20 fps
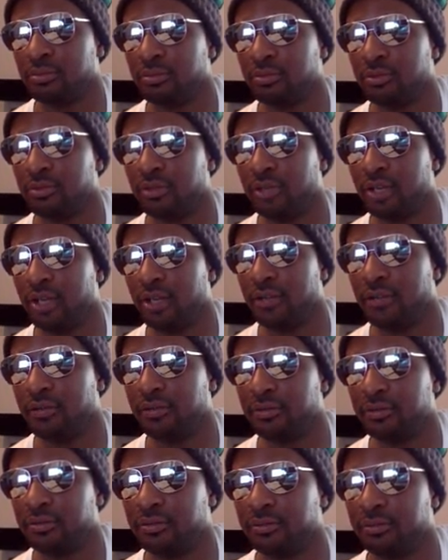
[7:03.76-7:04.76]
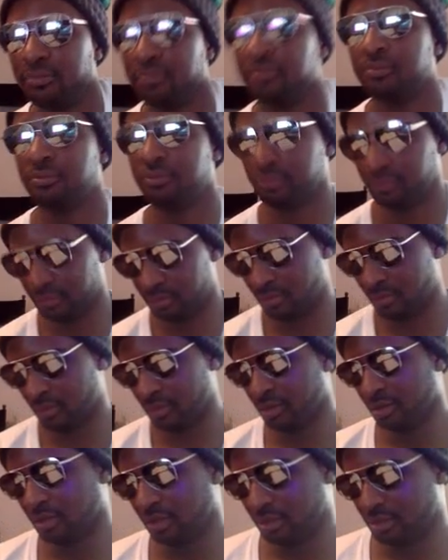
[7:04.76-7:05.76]
5.
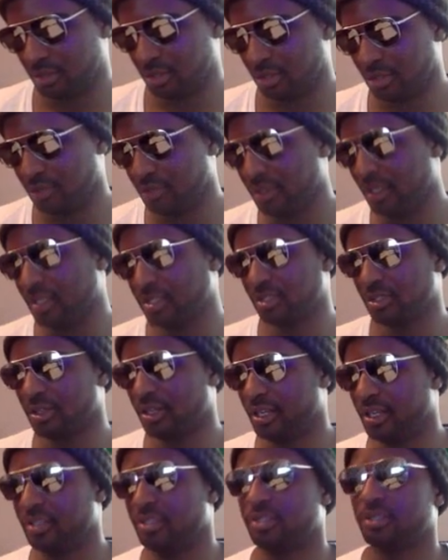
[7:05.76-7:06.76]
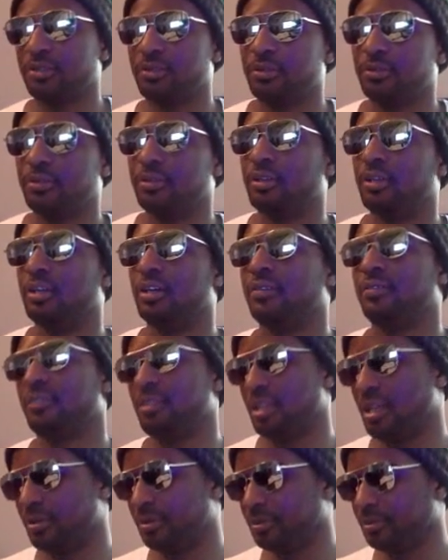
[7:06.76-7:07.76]
So that's our answer for
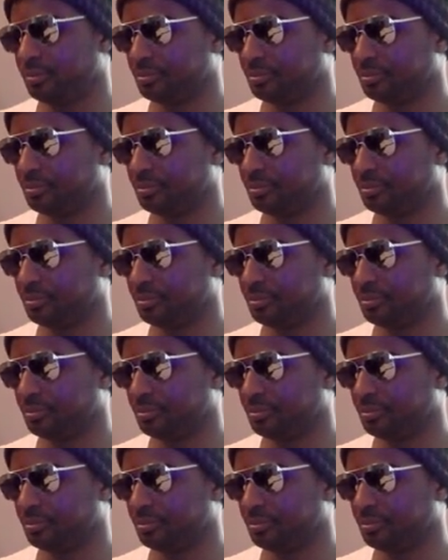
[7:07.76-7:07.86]
that one.